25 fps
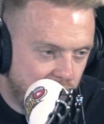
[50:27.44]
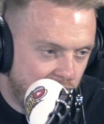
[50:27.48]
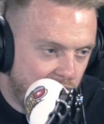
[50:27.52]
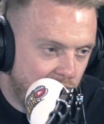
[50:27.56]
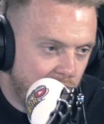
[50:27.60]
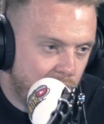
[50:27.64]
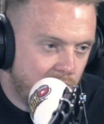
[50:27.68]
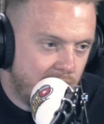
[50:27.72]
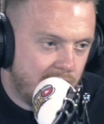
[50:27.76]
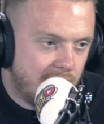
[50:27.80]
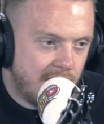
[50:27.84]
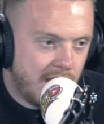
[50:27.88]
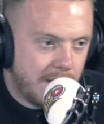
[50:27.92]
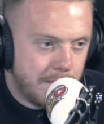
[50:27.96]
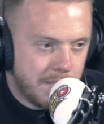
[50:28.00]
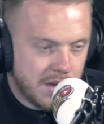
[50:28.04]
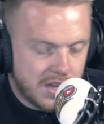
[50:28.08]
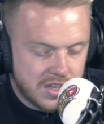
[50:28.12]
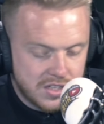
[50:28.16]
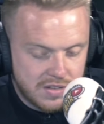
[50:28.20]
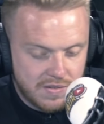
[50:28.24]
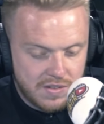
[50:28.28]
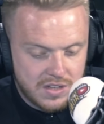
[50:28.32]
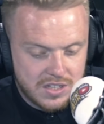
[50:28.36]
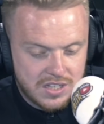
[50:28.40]
to you and
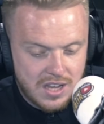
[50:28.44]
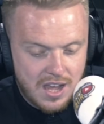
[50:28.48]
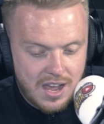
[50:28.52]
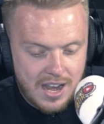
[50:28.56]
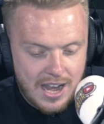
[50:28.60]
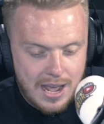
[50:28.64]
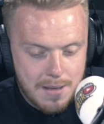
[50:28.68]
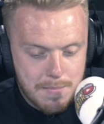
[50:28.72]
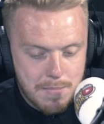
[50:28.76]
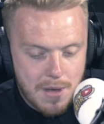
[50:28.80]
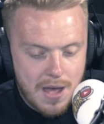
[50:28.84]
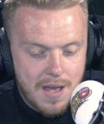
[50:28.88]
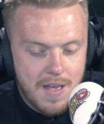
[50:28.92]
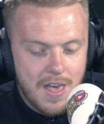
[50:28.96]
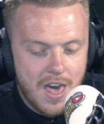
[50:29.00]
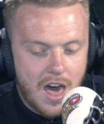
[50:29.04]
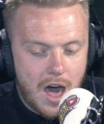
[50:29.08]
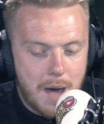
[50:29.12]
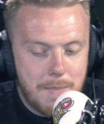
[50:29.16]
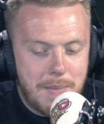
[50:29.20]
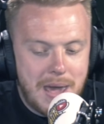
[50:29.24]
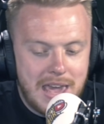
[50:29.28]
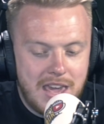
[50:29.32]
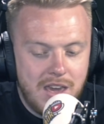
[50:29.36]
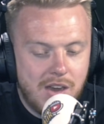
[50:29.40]
because of your surname, but
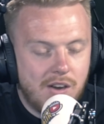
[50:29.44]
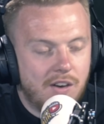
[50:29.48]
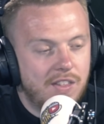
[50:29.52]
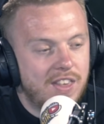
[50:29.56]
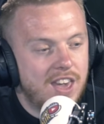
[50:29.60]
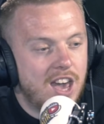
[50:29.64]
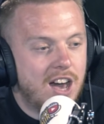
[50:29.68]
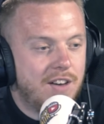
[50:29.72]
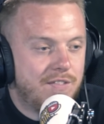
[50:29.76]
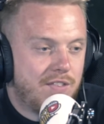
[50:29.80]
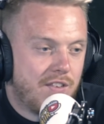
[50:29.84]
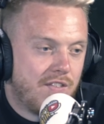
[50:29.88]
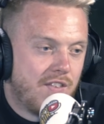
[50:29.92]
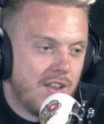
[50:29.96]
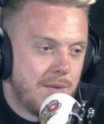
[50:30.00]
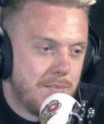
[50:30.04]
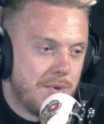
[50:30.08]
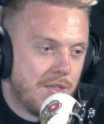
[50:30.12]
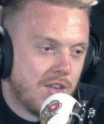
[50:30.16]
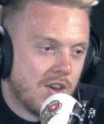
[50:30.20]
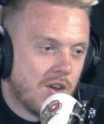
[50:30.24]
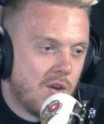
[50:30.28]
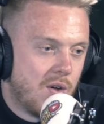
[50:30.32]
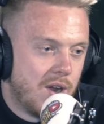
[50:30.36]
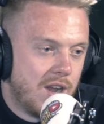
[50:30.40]
I bet you got the other flip
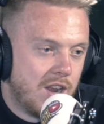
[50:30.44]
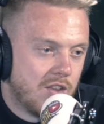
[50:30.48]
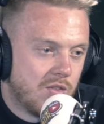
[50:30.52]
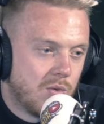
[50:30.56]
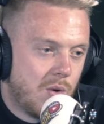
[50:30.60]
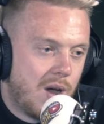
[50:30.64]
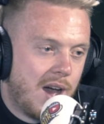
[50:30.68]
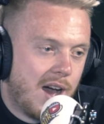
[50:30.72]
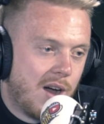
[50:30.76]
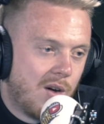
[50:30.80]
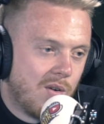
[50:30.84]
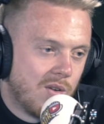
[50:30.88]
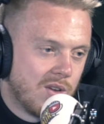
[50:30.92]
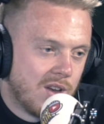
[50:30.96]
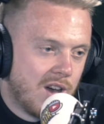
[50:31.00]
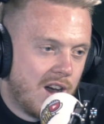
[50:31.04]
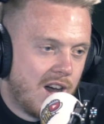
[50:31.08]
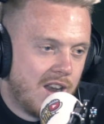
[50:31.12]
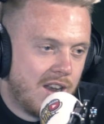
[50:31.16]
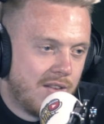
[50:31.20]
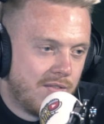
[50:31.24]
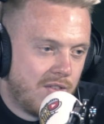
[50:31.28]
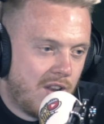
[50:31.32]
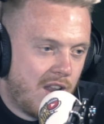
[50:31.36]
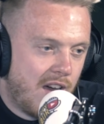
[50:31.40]
of the coin as well,
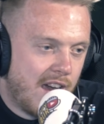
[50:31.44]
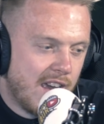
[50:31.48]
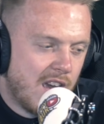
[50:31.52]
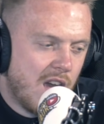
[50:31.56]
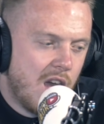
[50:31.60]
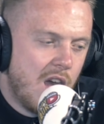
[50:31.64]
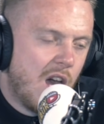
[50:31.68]
kind of like,